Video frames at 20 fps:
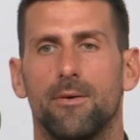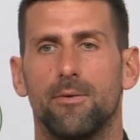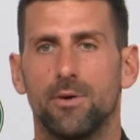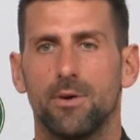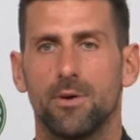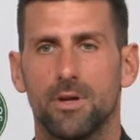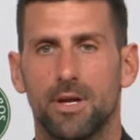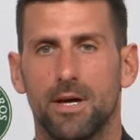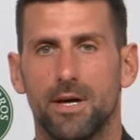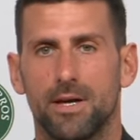
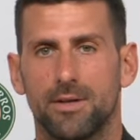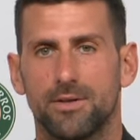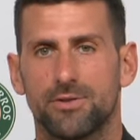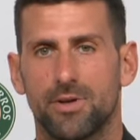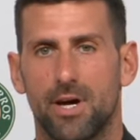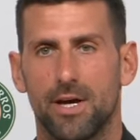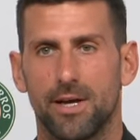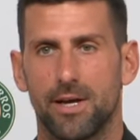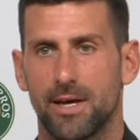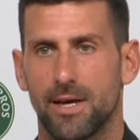will
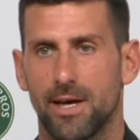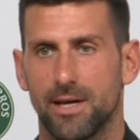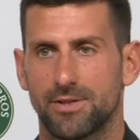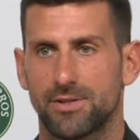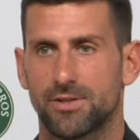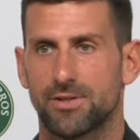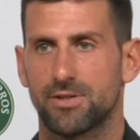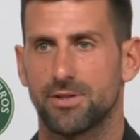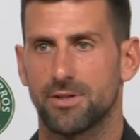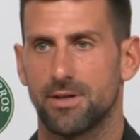try to
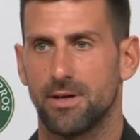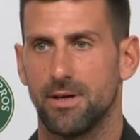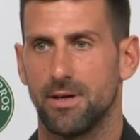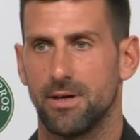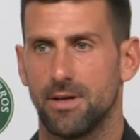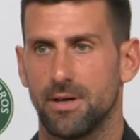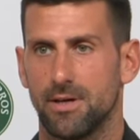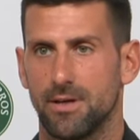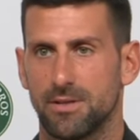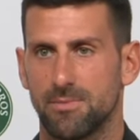catch
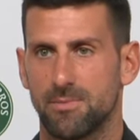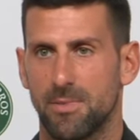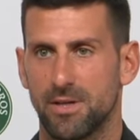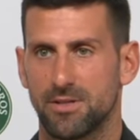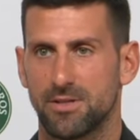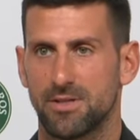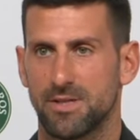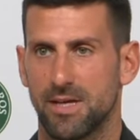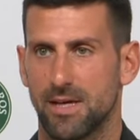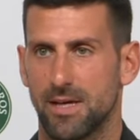as
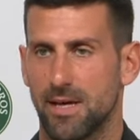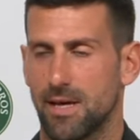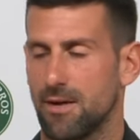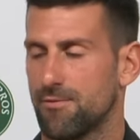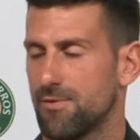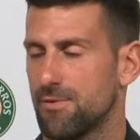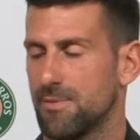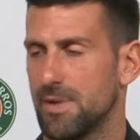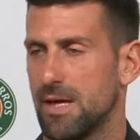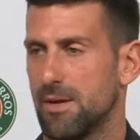much as I
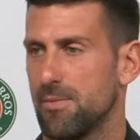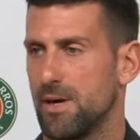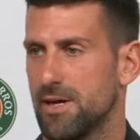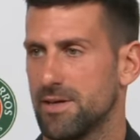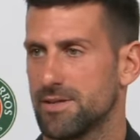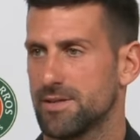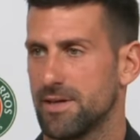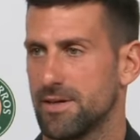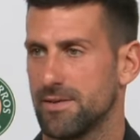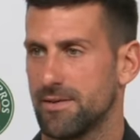can from that
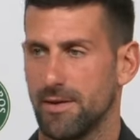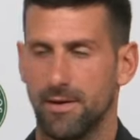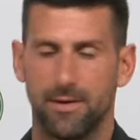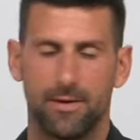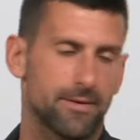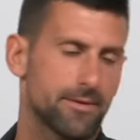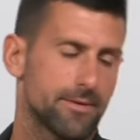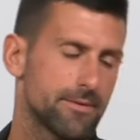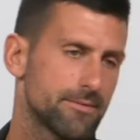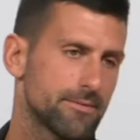match. I
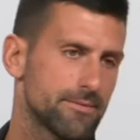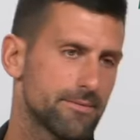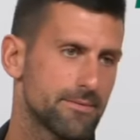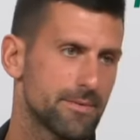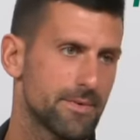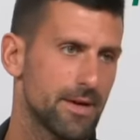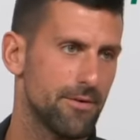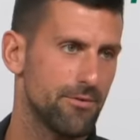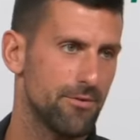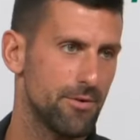think
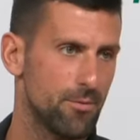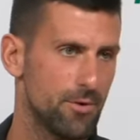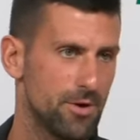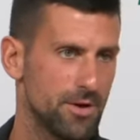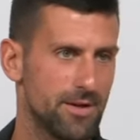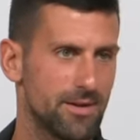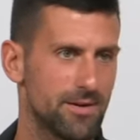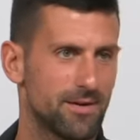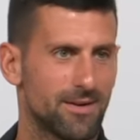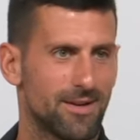
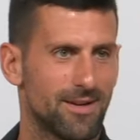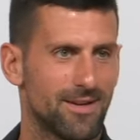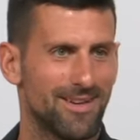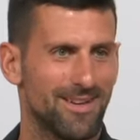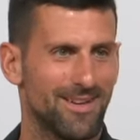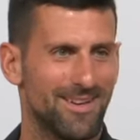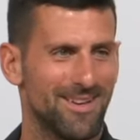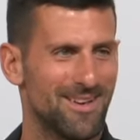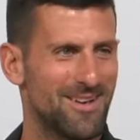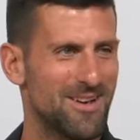everyone
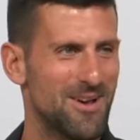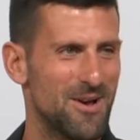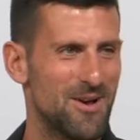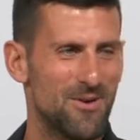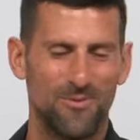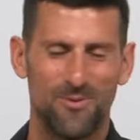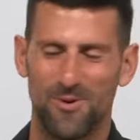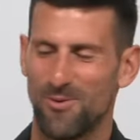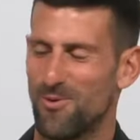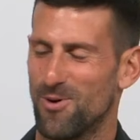
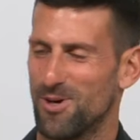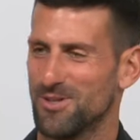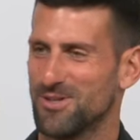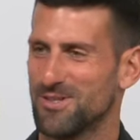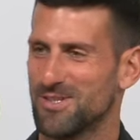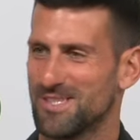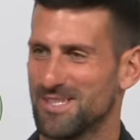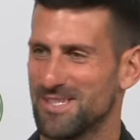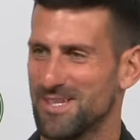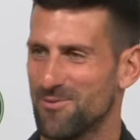will want
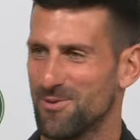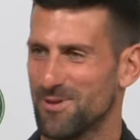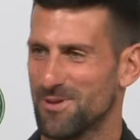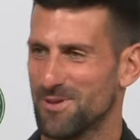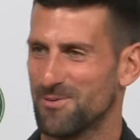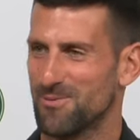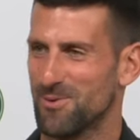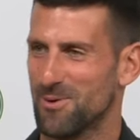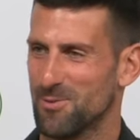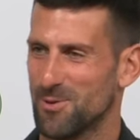to see
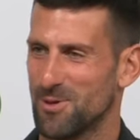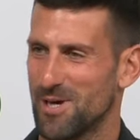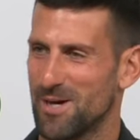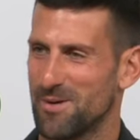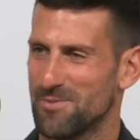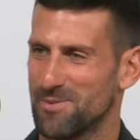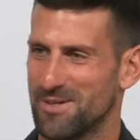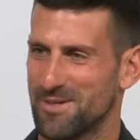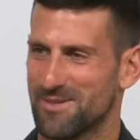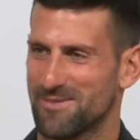what will
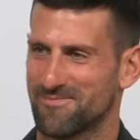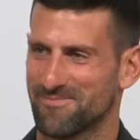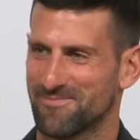happen.